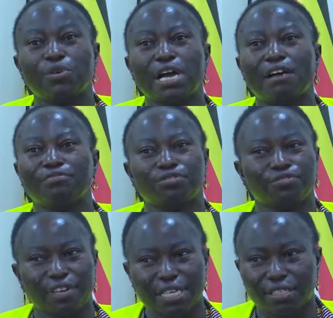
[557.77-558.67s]
we have to
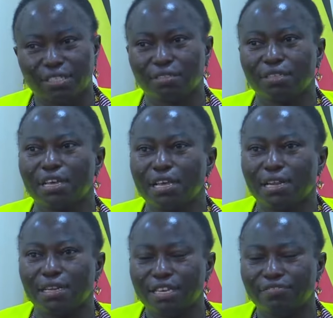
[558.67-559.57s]
first
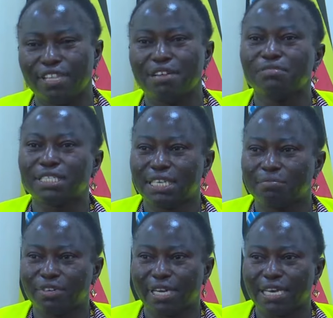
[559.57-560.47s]
leave them
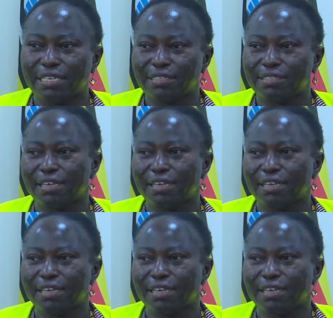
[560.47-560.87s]
stabilize.